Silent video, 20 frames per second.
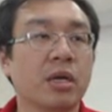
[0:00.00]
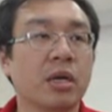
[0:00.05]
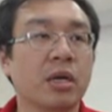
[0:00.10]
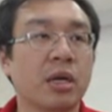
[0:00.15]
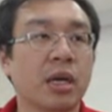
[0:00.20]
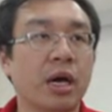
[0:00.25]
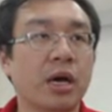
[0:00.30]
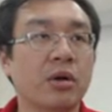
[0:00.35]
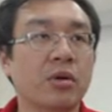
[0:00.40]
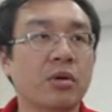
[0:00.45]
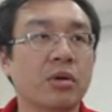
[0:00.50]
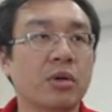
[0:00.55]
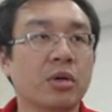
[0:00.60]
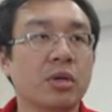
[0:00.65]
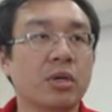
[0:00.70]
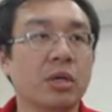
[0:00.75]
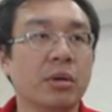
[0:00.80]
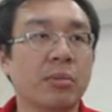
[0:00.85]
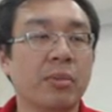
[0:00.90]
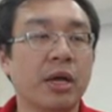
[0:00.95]
now
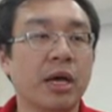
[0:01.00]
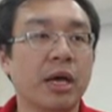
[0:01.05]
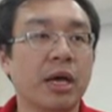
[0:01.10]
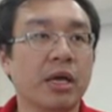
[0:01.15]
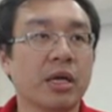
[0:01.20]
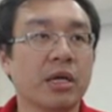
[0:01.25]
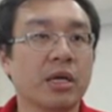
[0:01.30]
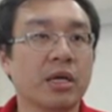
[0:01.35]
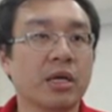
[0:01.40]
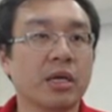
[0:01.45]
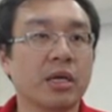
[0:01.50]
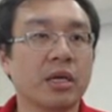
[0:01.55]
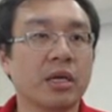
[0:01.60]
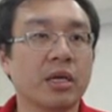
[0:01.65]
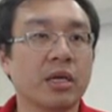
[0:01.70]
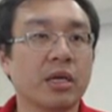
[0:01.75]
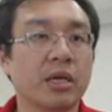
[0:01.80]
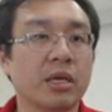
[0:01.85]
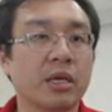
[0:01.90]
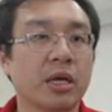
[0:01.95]
the black
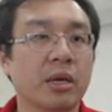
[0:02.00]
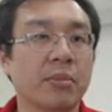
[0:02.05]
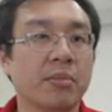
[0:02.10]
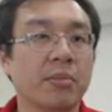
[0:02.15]
can